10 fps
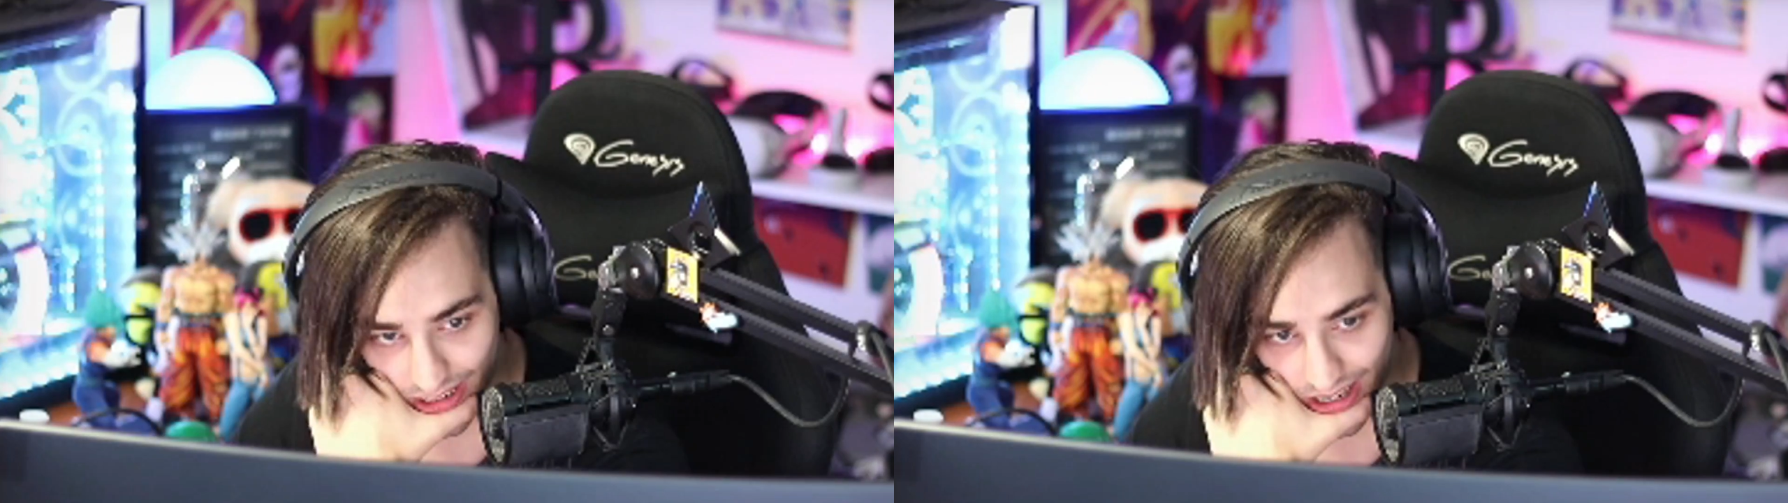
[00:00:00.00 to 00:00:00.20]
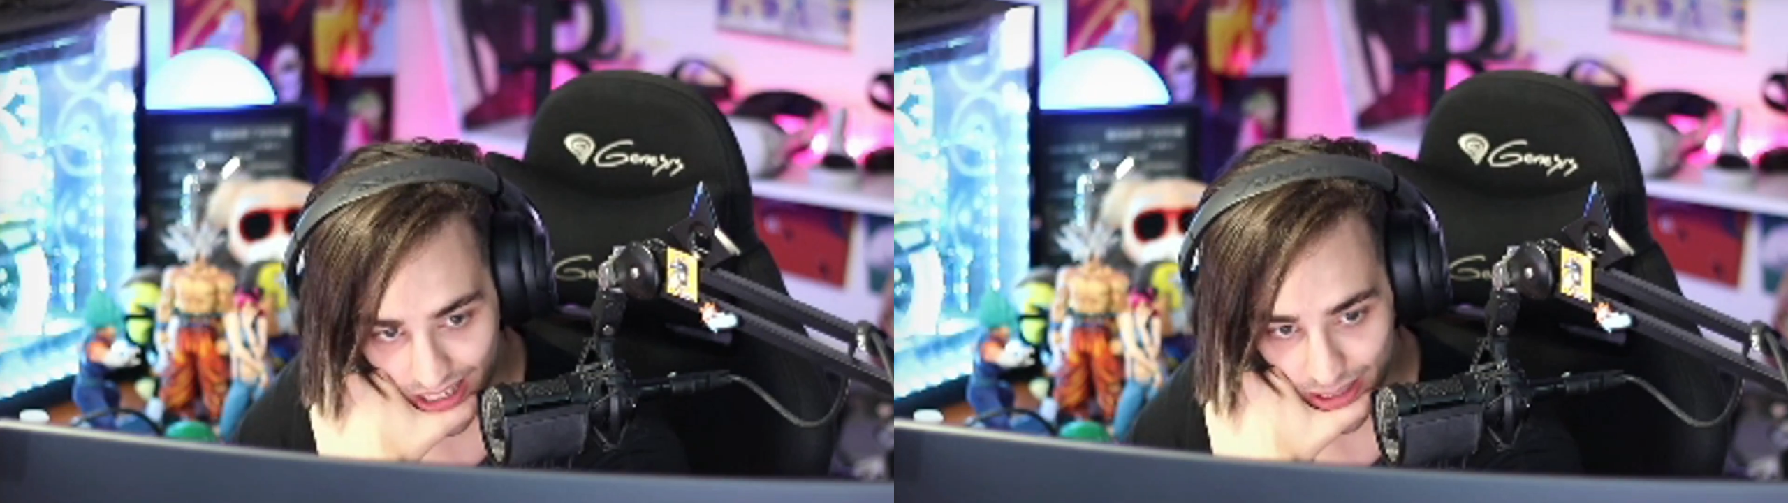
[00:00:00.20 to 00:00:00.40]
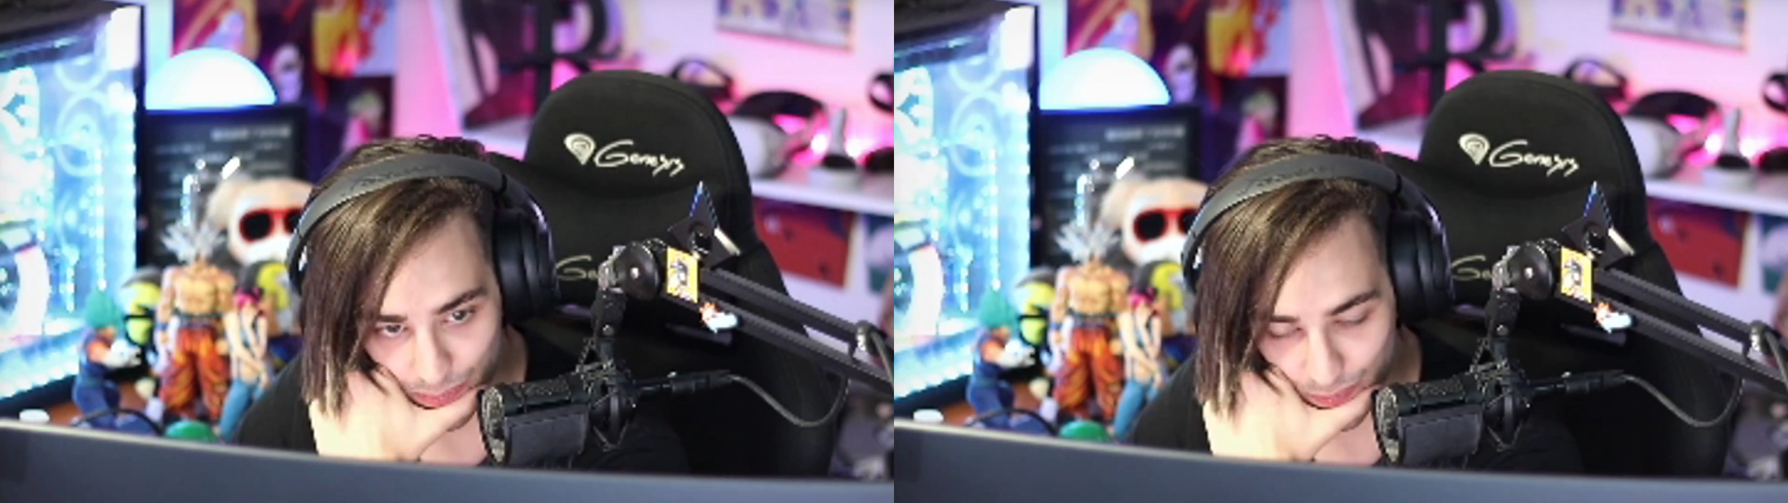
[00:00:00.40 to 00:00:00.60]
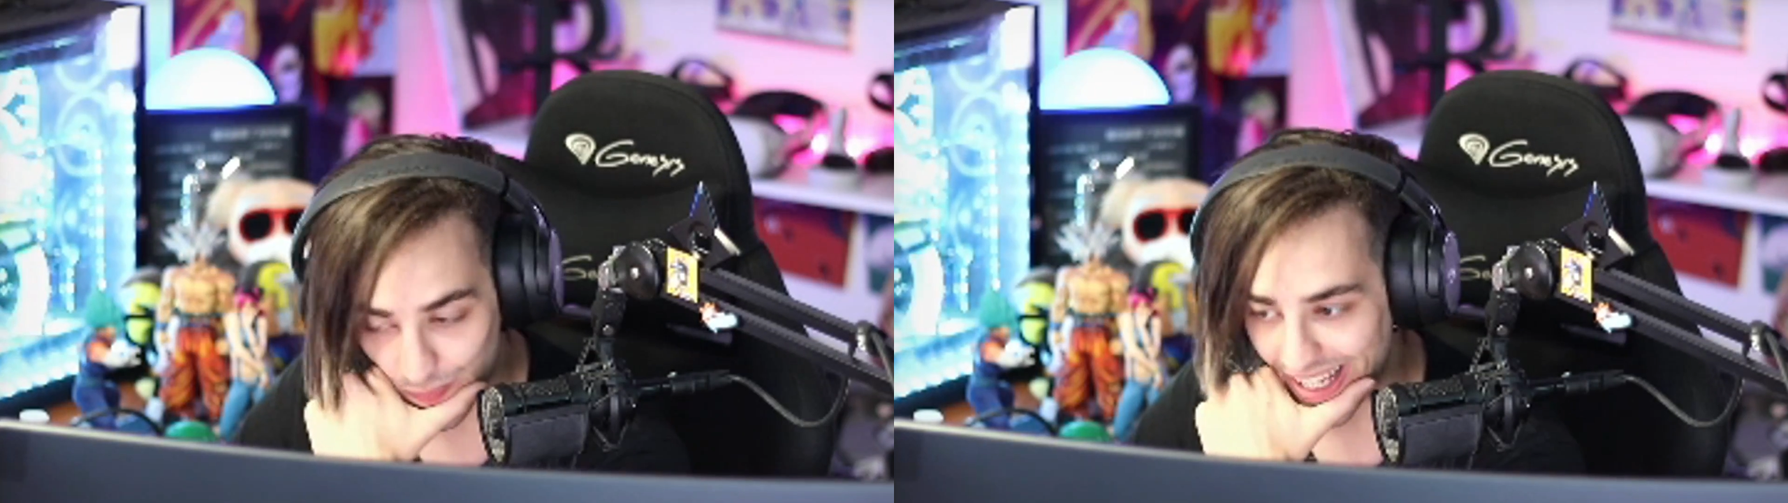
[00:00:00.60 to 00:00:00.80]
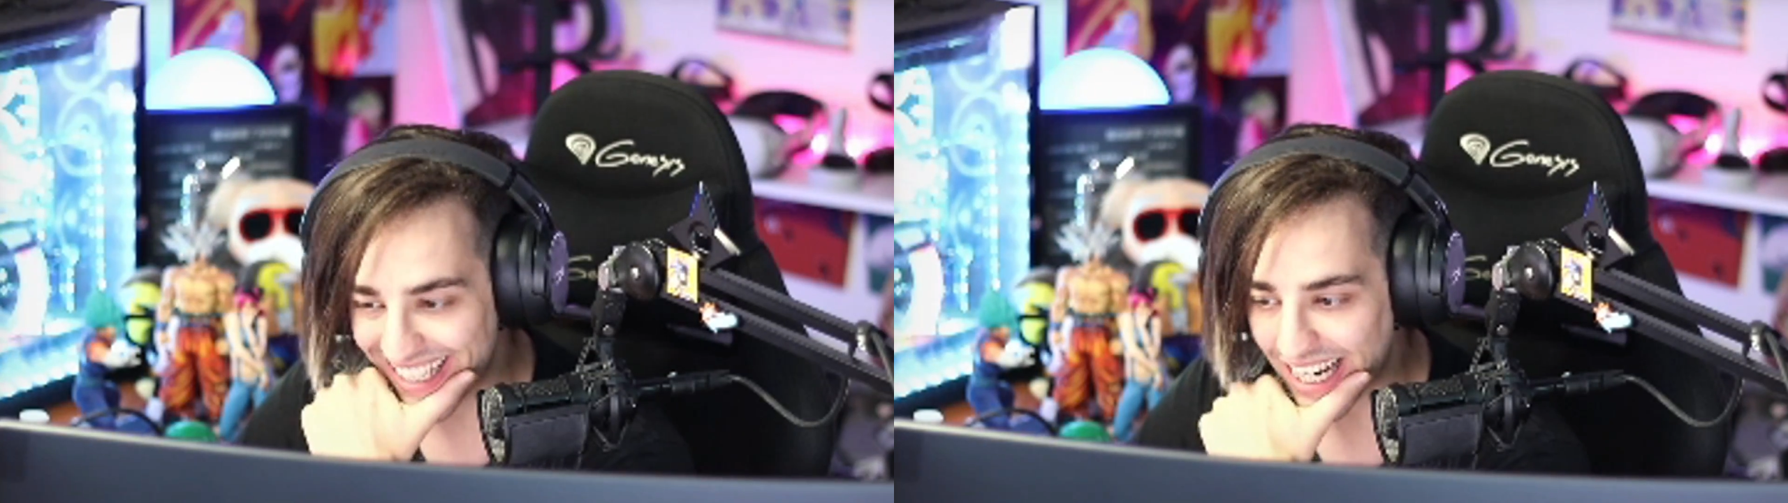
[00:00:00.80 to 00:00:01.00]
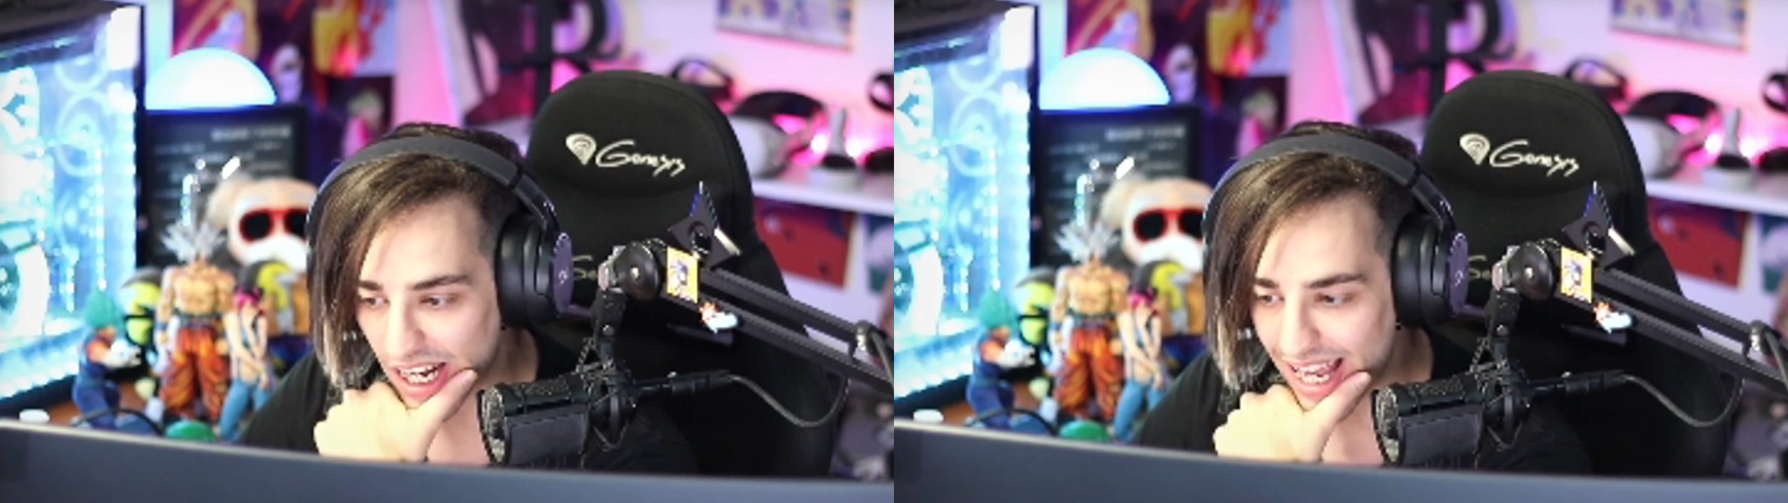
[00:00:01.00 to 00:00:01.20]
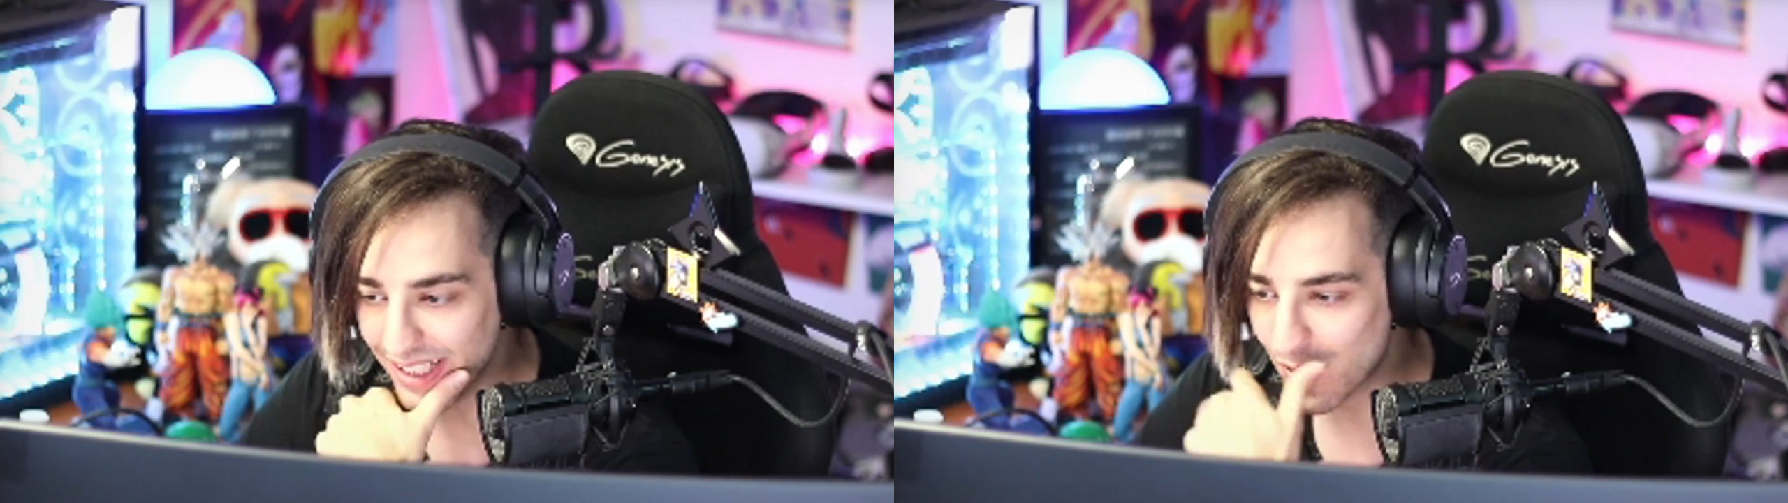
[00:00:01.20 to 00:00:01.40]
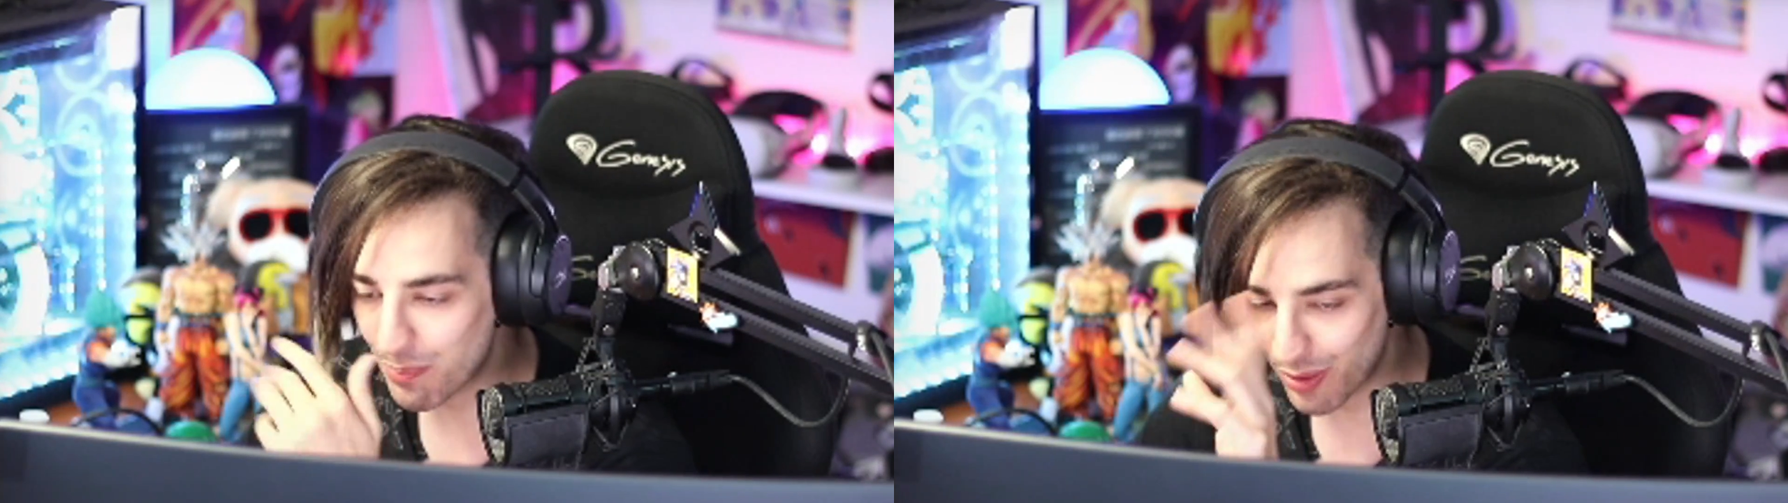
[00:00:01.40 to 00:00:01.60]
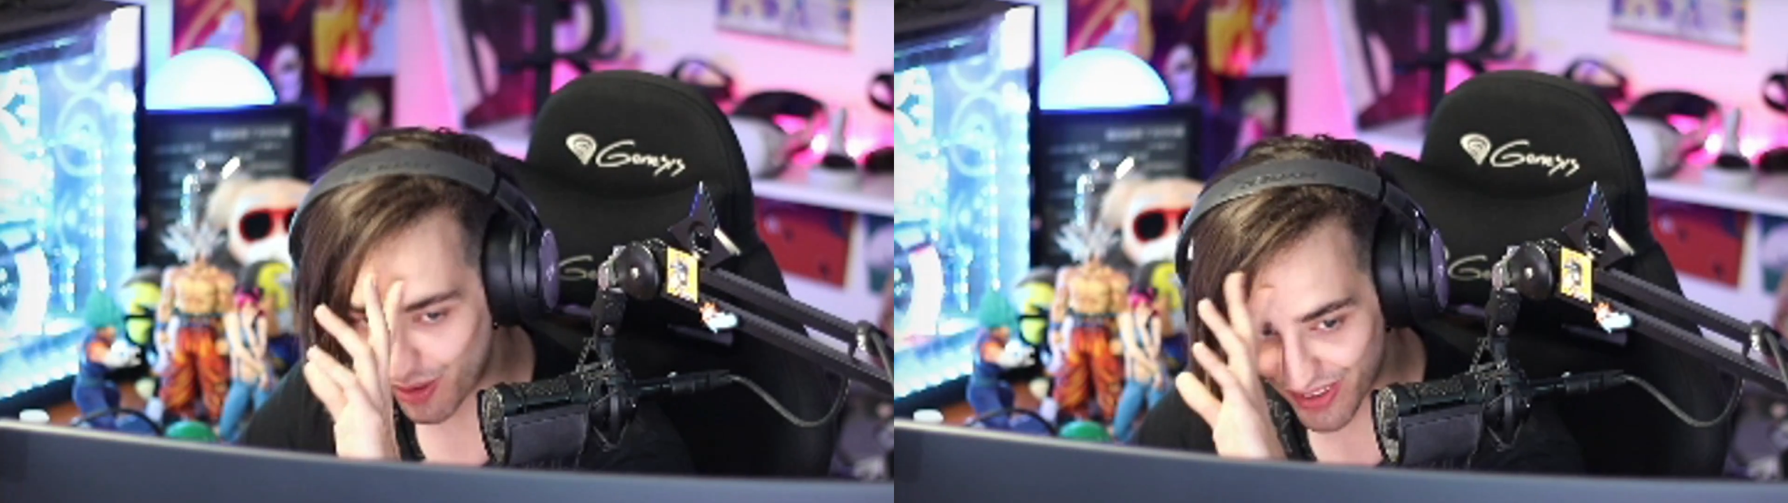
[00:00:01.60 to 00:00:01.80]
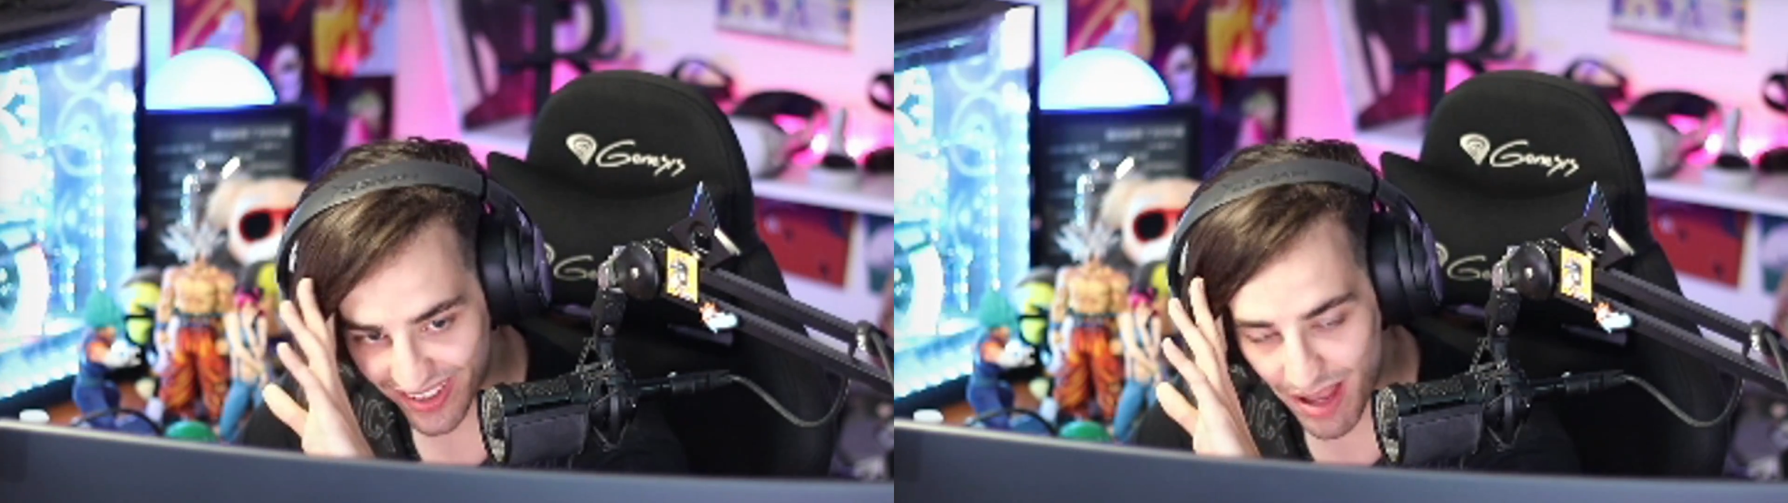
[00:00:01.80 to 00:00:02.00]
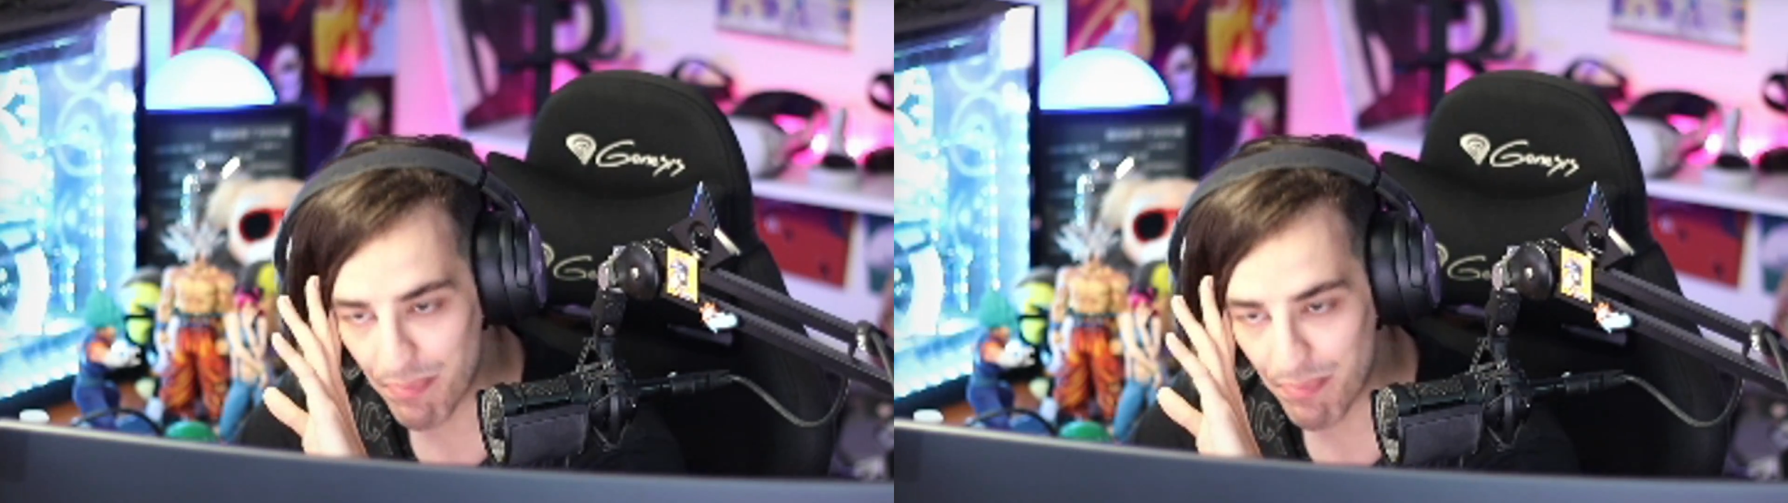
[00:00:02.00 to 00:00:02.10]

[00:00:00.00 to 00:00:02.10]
I am inclined to put on Step